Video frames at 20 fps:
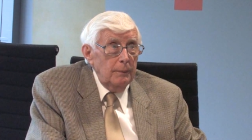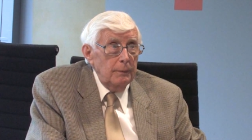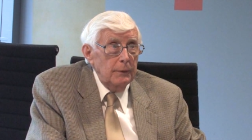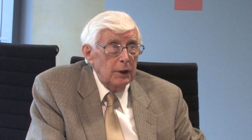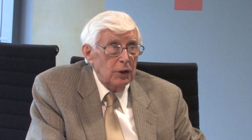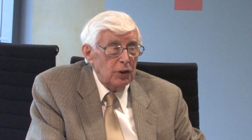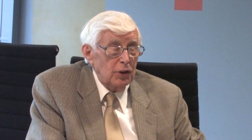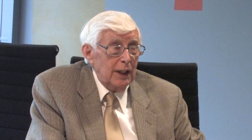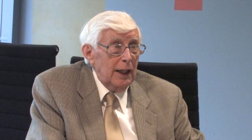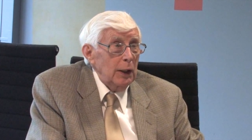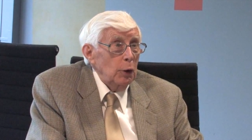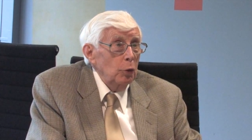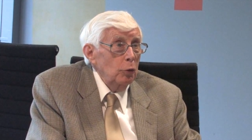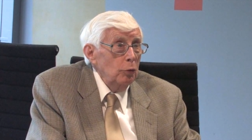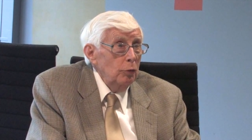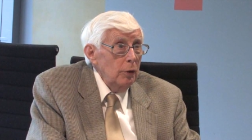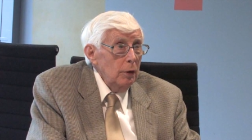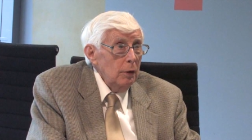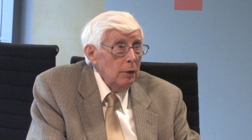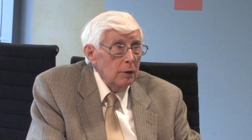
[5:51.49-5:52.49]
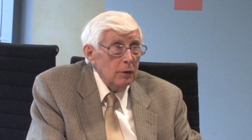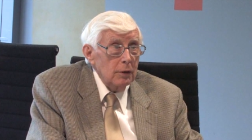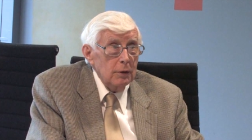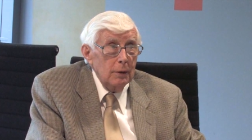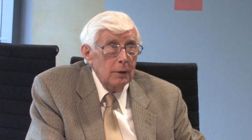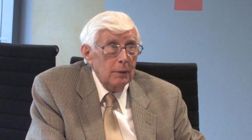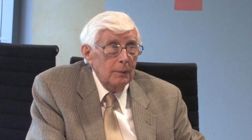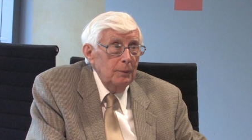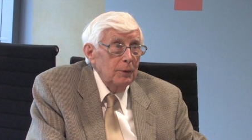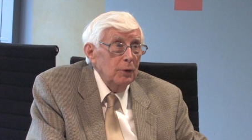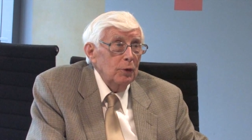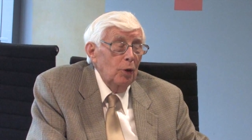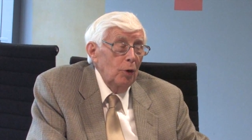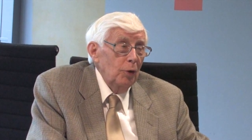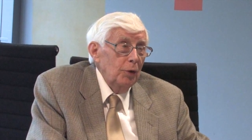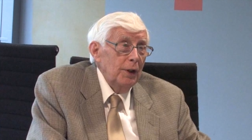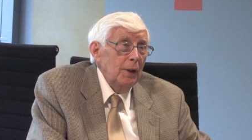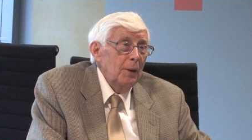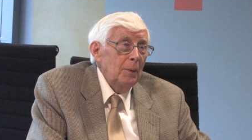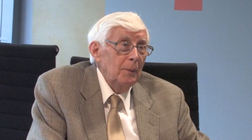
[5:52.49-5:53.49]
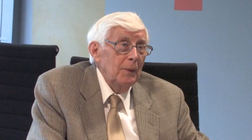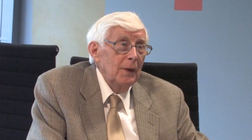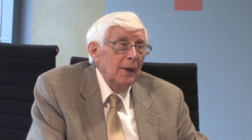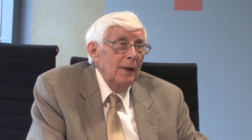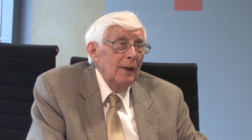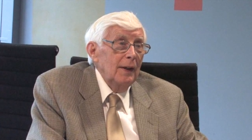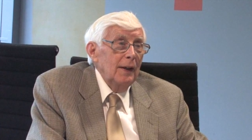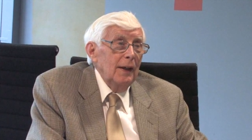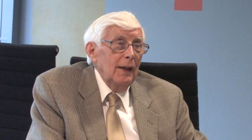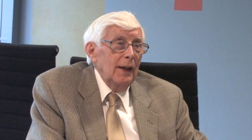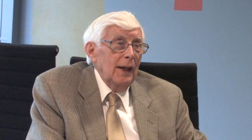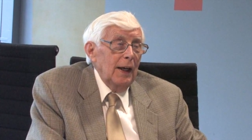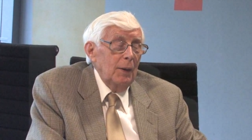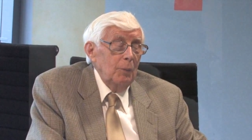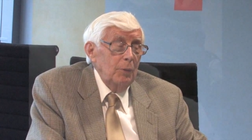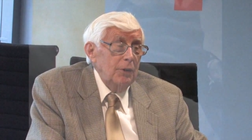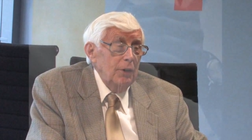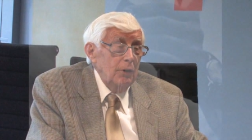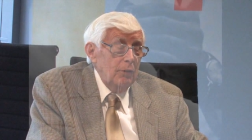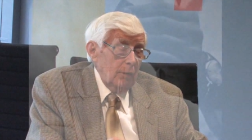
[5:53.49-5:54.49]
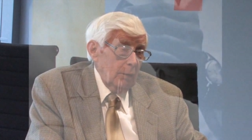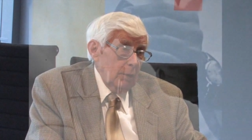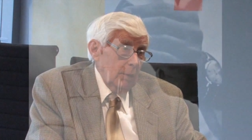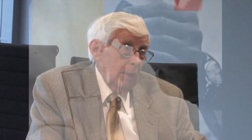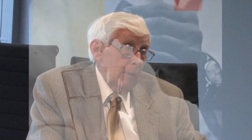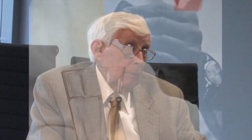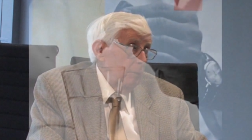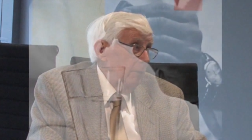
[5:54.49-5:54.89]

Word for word: as as it's called there, and we did a